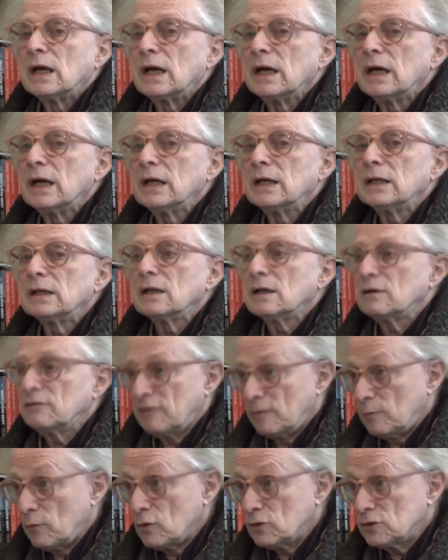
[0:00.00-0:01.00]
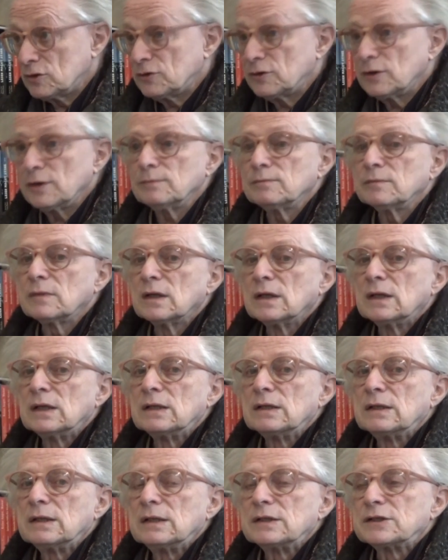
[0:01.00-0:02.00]
and from Austria,
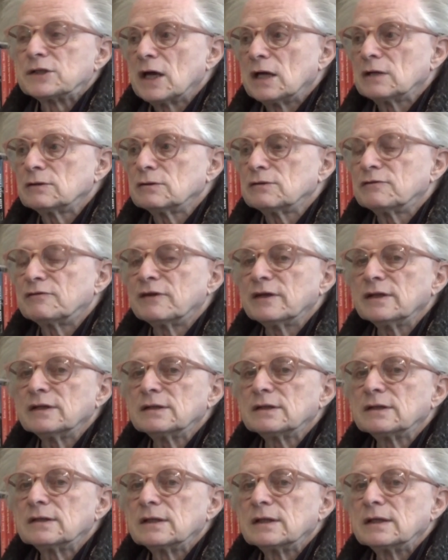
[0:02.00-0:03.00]
childhood friend.